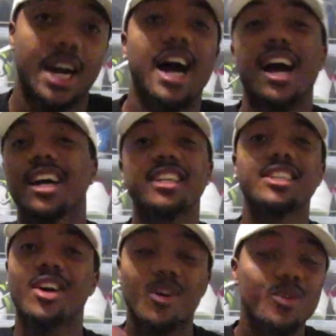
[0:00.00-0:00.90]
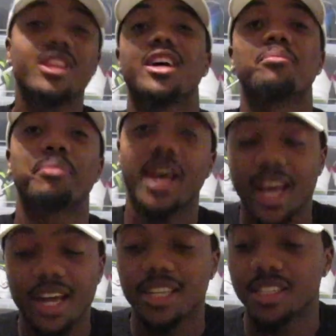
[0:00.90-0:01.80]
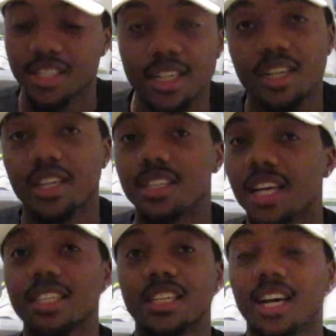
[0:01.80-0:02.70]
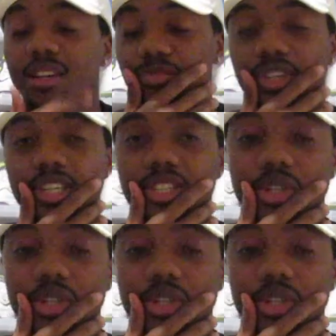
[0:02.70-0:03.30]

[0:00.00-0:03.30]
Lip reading: Ironing on the patch. It's actually kind of fun